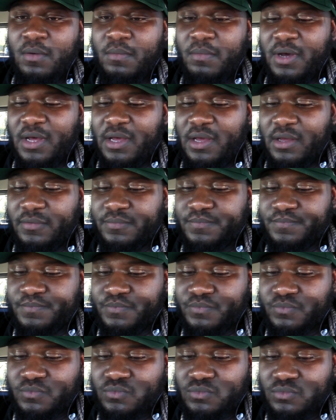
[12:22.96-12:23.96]
But
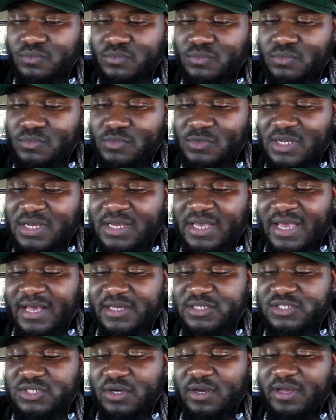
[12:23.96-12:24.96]
yeah,
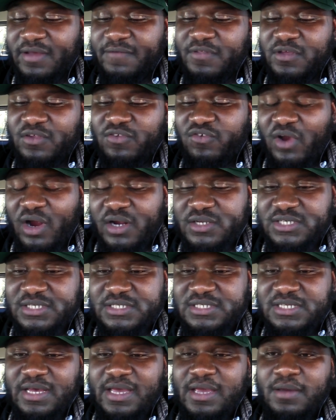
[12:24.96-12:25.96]
so if the
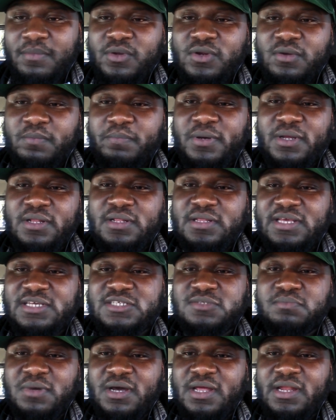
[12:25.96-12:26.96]
churches are able to put
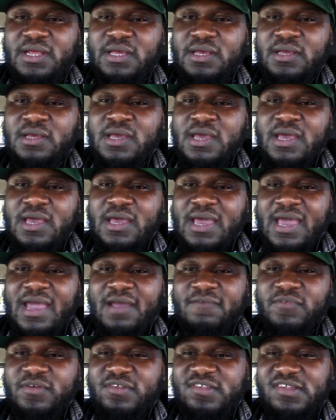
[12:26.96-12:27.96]
this money
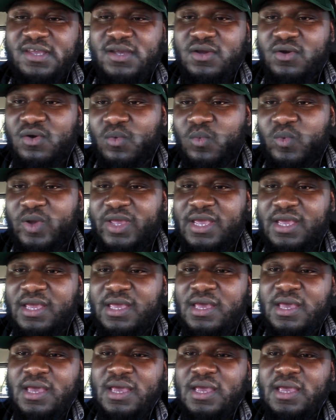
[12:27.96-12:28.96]
every single
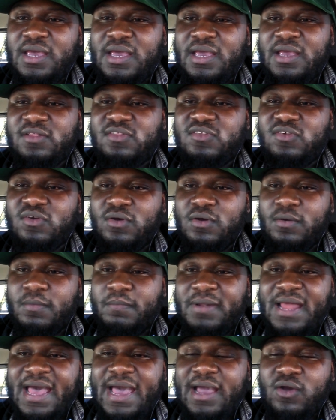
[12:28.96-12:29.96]
week into
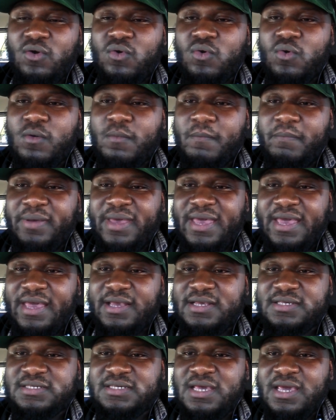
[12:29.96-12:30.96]
black-owned
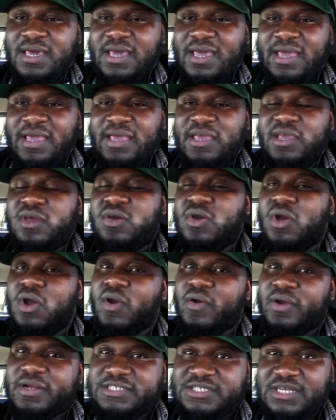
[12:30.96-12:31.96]
banks and
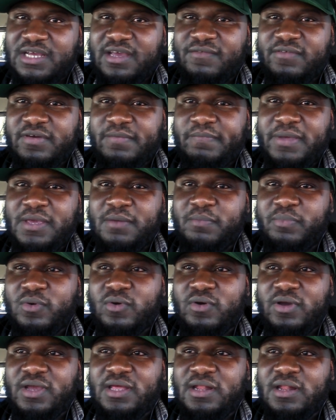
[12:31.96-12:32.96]
encourage even
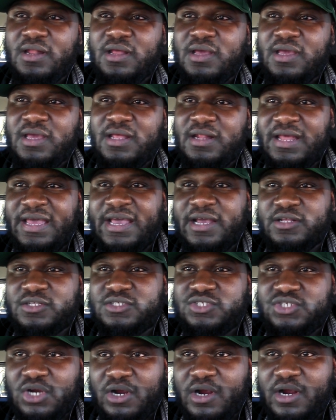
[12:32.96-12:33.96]
people in their
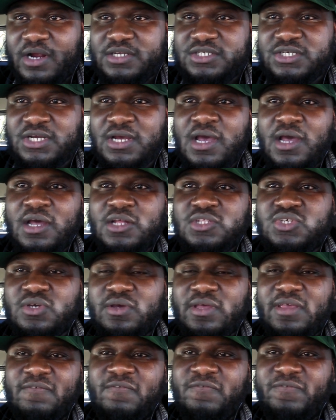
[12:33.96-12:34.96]
church
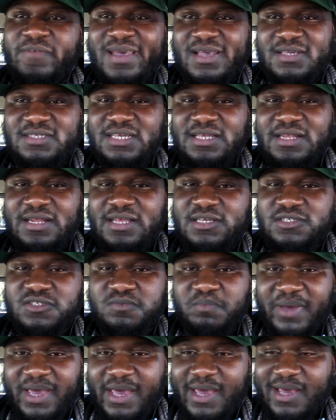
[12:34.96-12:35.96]
to invest in these
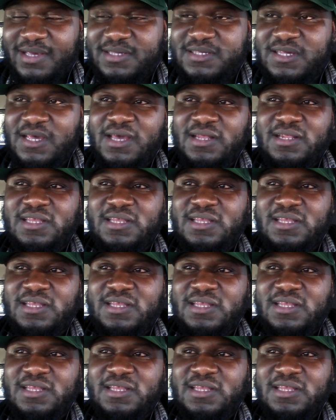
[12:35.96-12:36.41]
banks